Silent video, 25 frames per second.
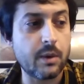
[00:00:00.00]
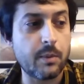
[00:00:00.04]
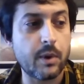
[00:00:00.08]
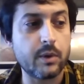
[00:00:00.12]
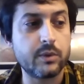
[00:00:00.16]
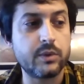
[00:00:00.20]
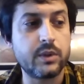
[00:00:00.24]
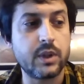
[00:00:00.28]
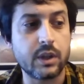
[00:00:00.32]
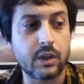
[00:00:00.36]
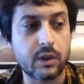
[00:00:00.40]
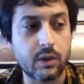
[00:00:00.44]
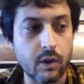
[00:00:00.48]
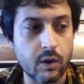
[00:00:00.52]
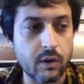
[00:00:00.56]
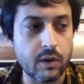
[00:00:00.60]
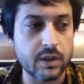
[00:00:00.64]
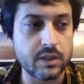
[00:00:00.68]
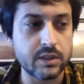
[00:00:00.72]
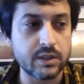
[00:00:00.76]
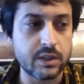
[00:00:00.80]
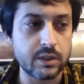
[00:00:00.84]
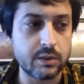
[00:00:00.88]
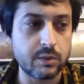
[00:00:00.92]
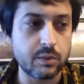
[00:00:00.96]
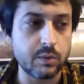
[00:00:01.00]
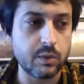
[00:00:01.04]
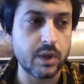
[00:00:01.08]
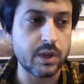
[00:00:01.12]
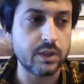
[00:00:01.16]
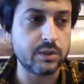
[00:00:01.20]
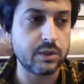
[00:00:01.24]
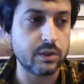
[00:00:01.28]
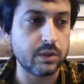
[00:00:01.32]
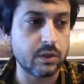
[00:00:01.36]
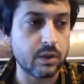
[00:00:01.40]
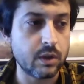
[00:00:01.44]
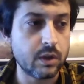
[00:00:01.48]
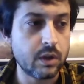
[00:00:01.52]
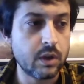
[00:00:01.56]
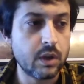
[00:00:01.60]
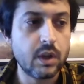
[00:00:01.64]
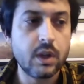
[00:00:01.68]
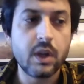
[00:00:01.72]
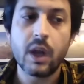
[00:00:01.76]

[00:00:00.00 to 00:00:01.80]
about the current situation.